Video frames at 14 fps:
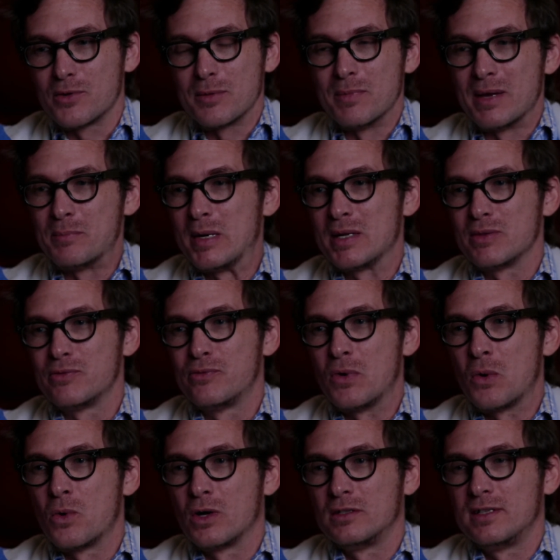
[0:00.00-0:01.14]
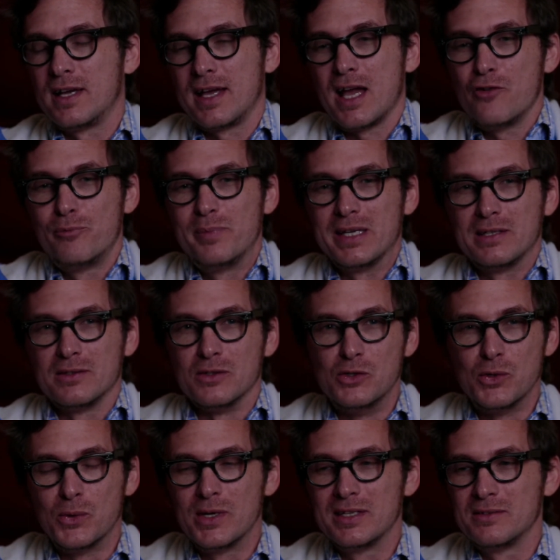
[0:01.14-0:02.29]
are remembered for what they have been
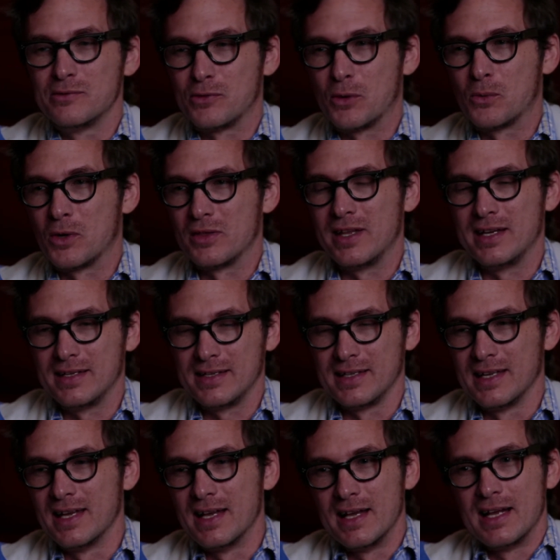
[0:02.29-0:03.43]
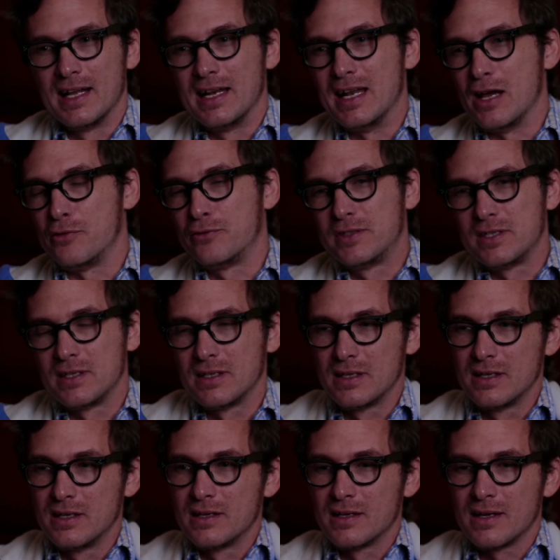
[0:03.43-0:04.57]
doing, for what they left,
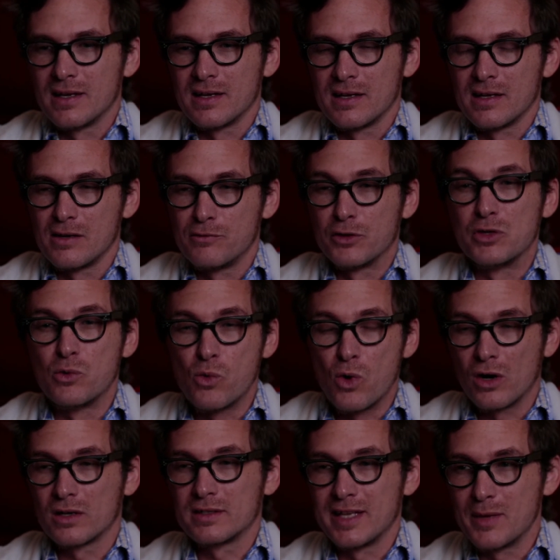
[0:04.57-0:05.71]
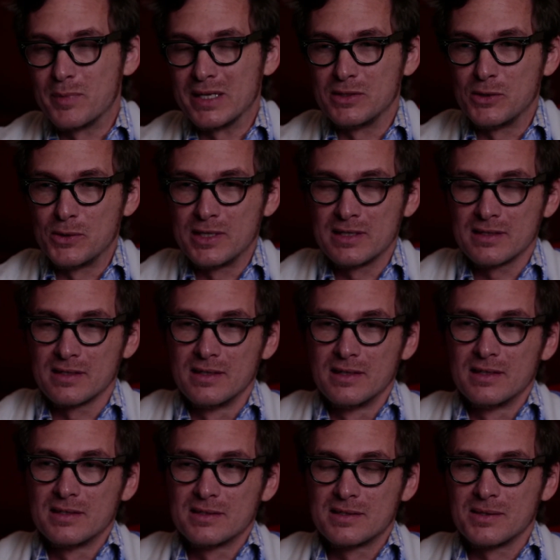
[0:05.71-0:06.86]
for the work they've been doing.
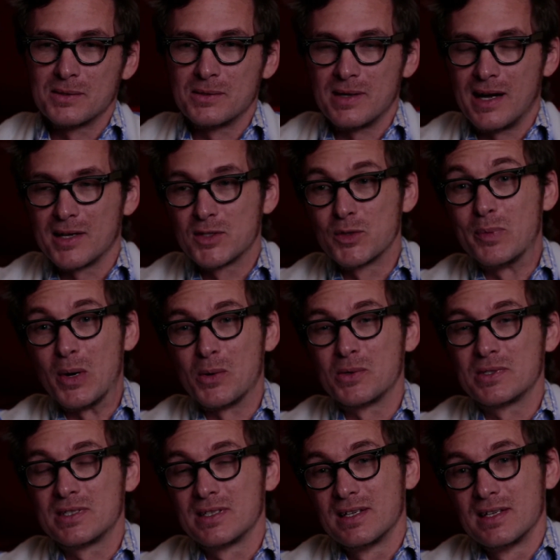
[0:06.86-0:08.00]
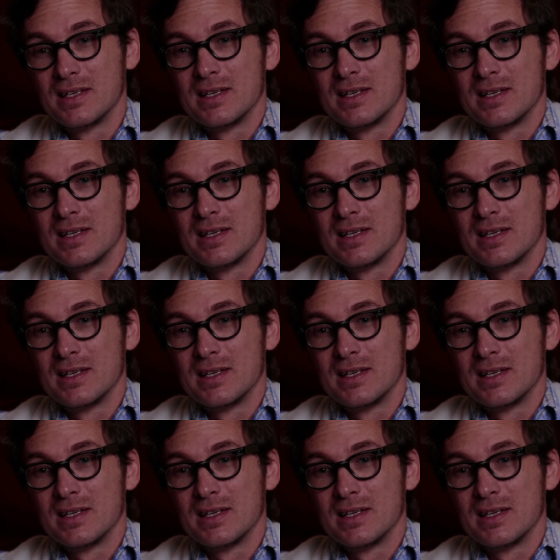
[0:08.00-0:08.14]
So I suppose